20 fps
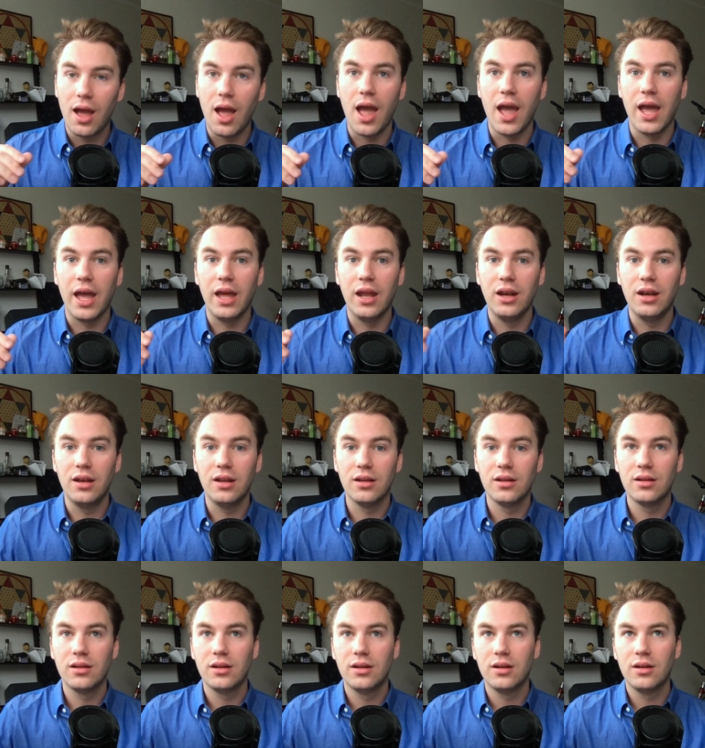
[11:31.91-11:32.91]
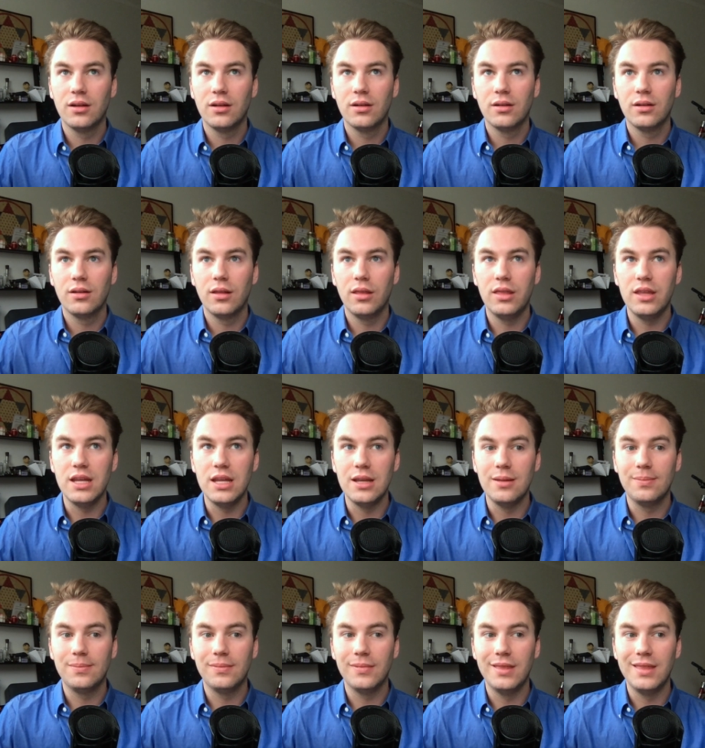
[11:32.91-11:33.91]
And
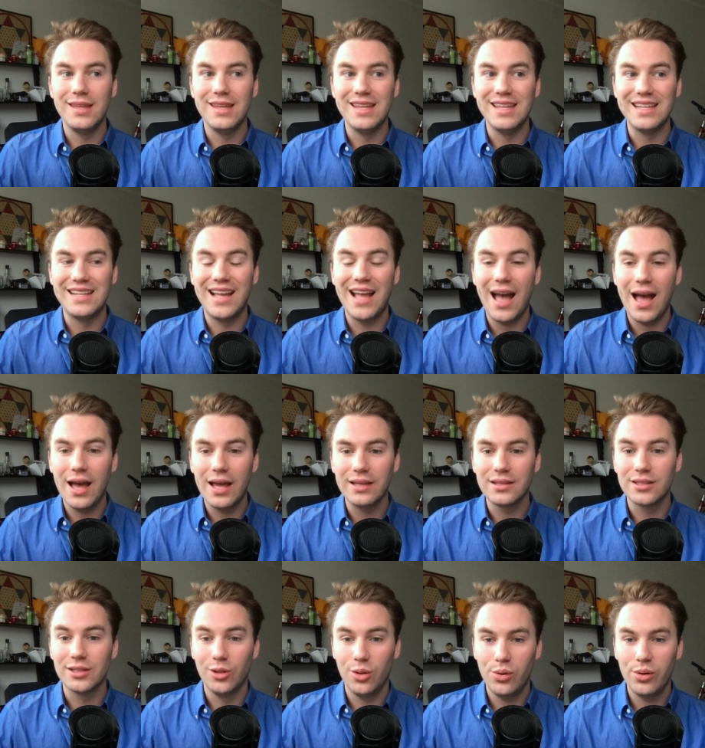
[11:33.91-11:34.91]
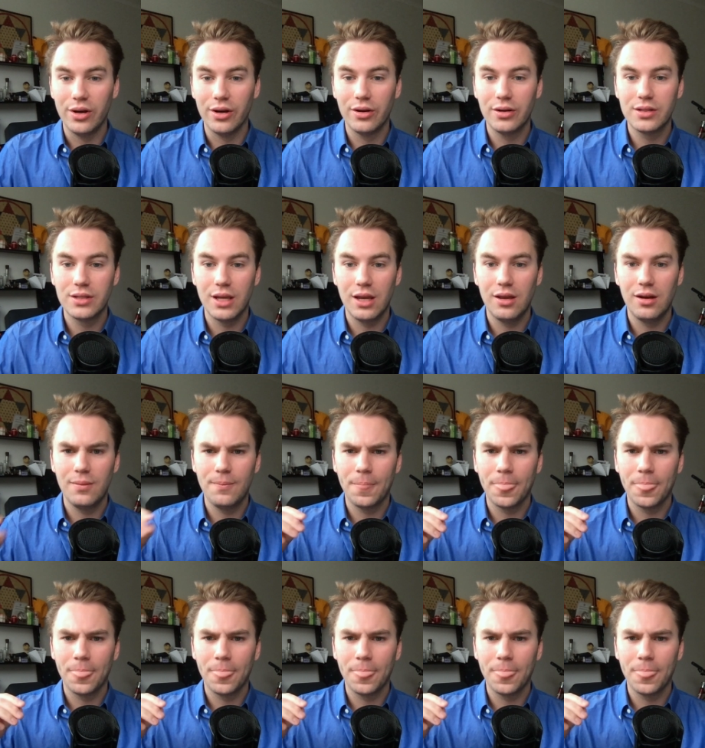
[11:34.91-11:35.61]
the guy's lawyer said,